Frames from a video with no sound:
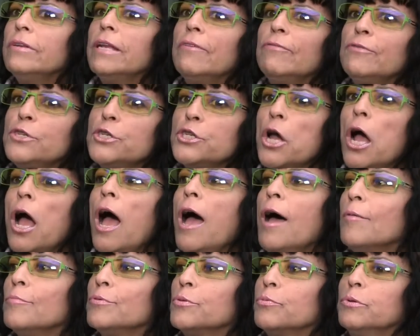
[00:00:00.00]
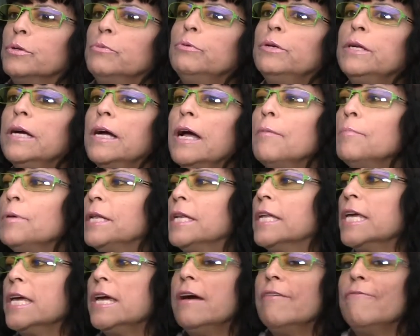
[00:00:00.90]
enough jobs, what do you want to come in
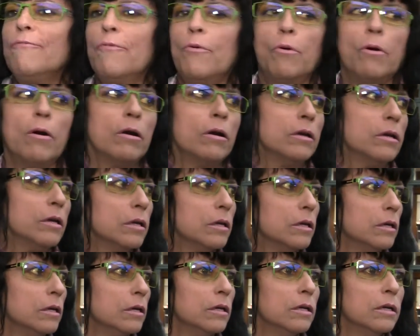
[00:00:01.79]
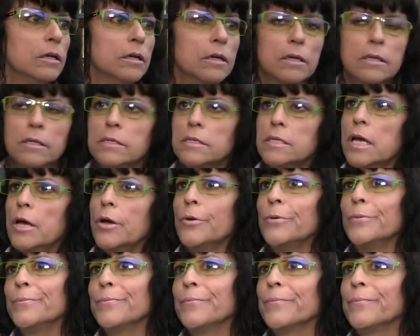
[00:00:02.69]
here for, you know? So.